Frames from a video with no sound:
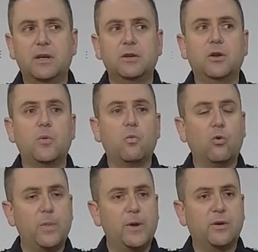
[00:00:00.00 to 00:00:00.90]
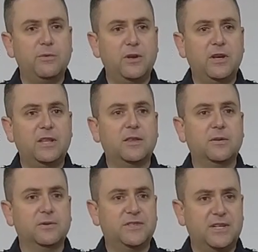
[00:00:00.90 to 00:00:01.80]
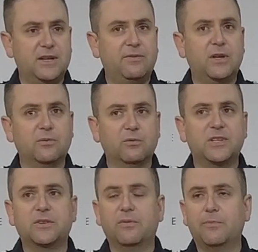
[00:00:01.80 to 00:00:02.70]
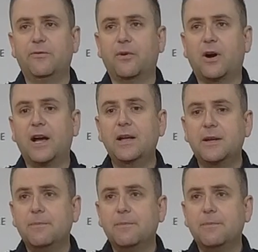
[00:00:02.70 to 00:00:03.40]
you know, warn the community that there is significant risk from fire,